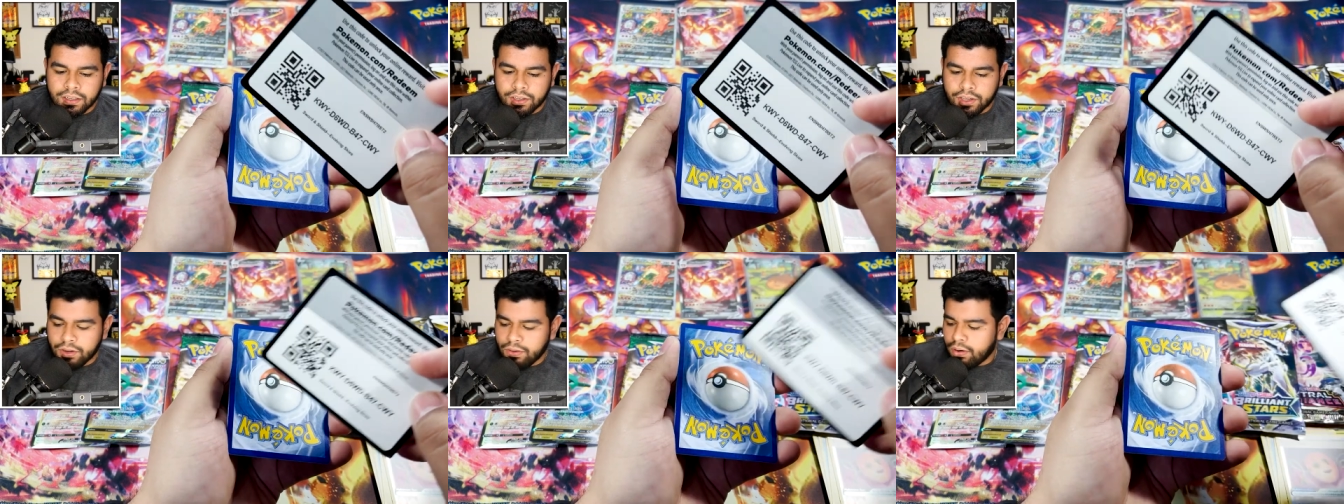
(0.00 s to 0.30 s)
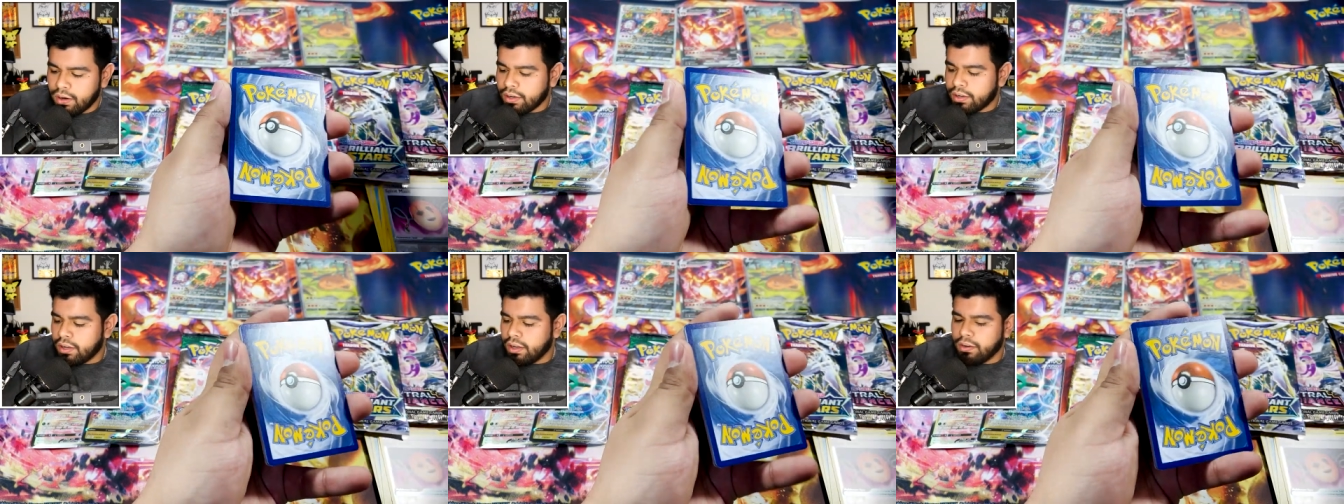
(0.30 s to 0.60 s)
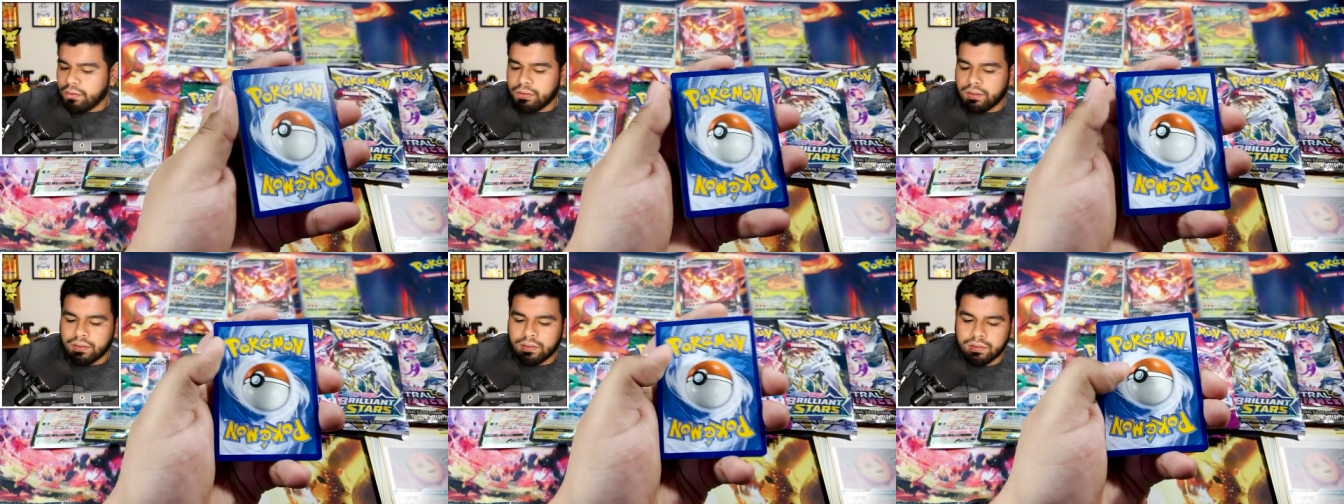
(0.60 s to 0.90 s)
QR
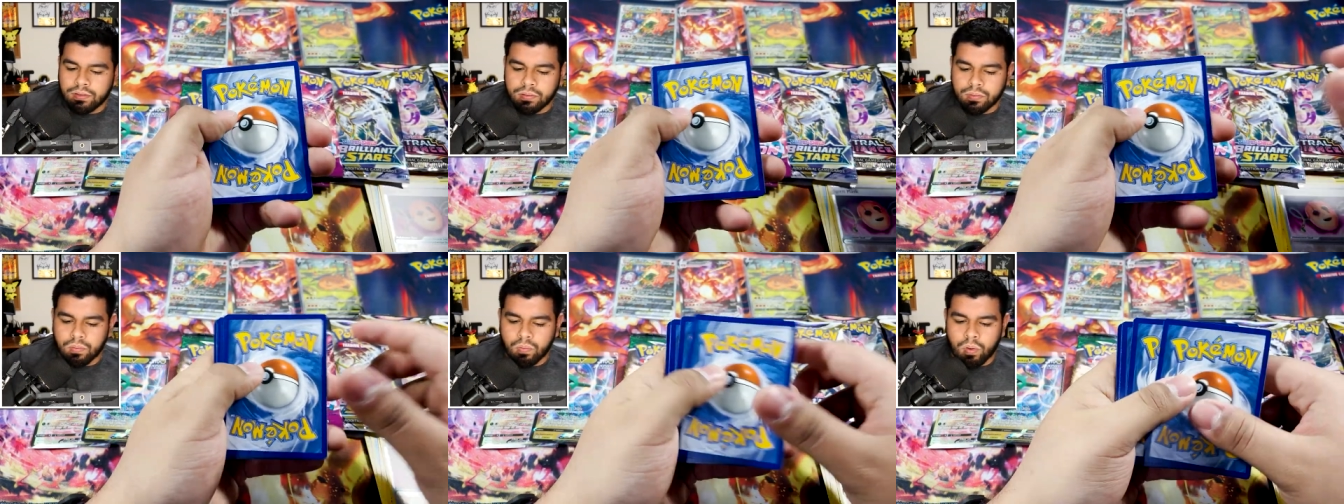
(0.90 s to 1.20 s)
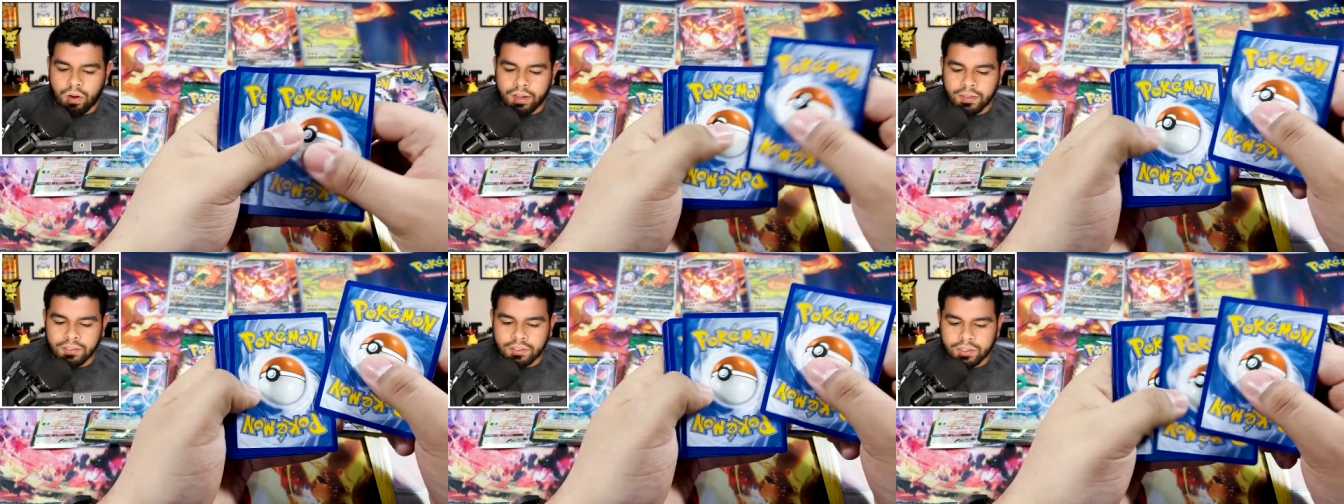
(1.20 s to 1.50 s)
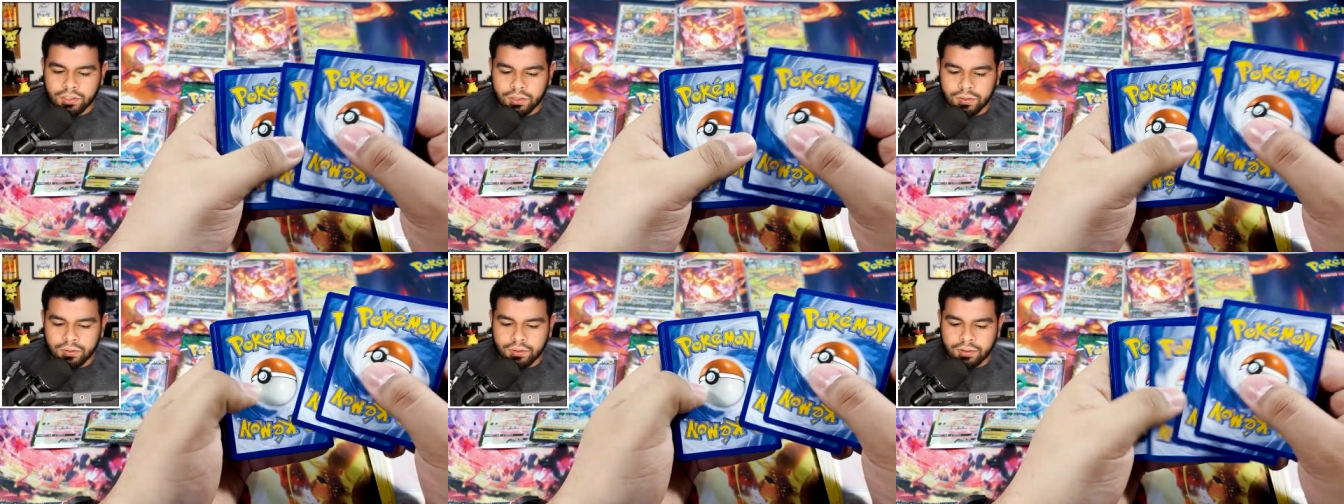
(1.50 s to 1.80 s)
code 1,
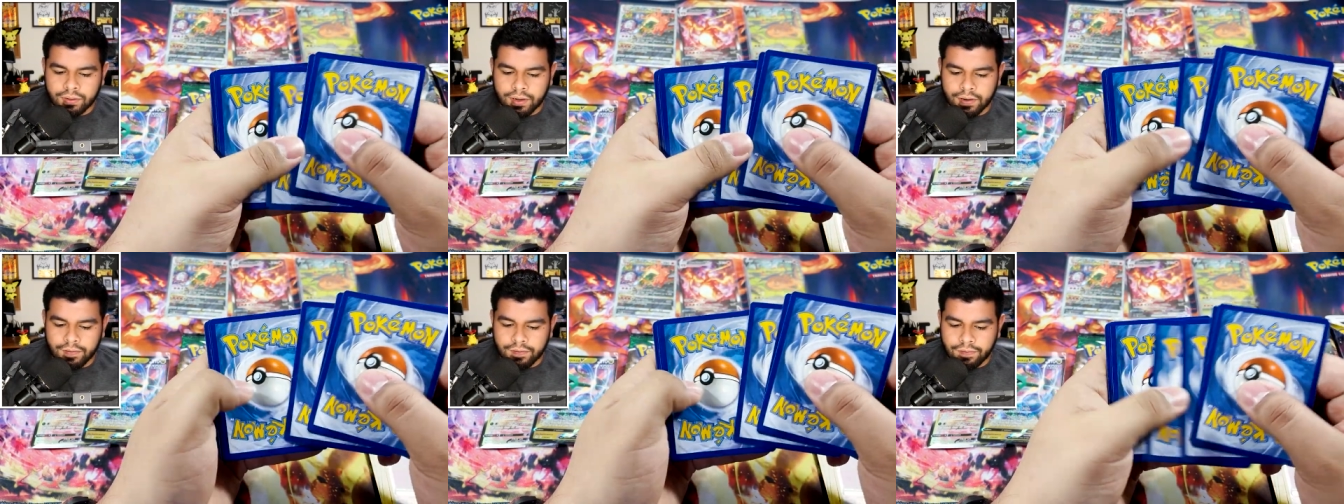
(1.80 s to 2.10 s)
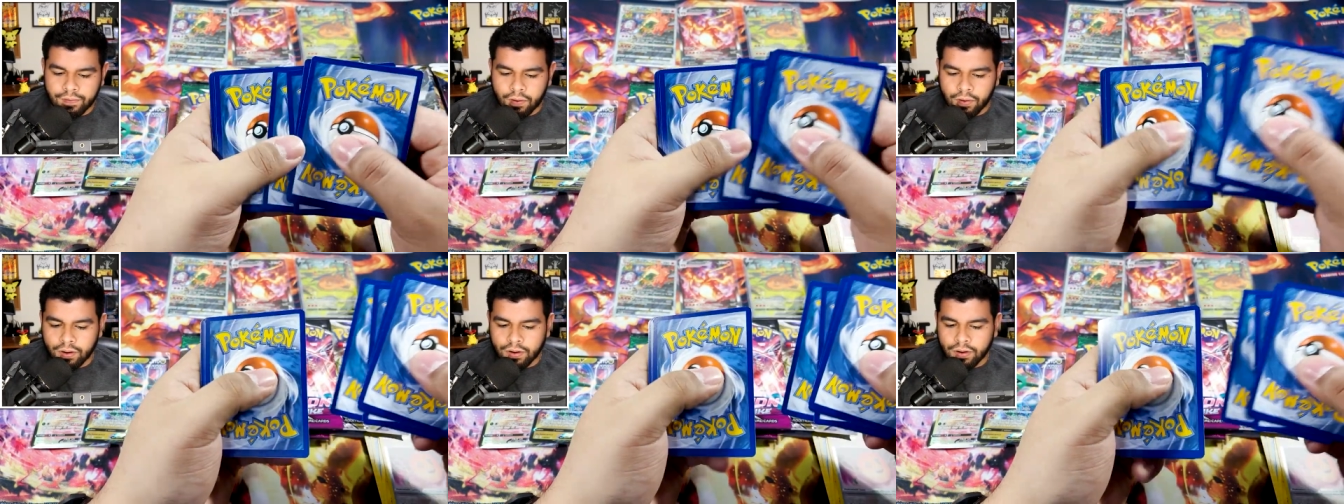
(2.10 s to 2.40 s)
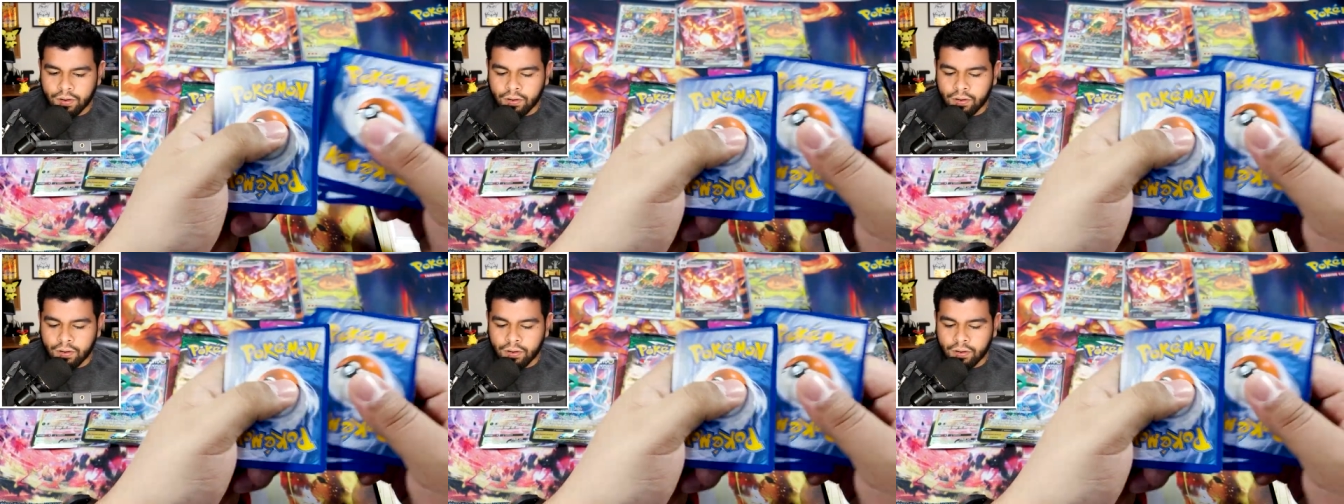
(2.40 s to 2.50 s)
2, 3, 4,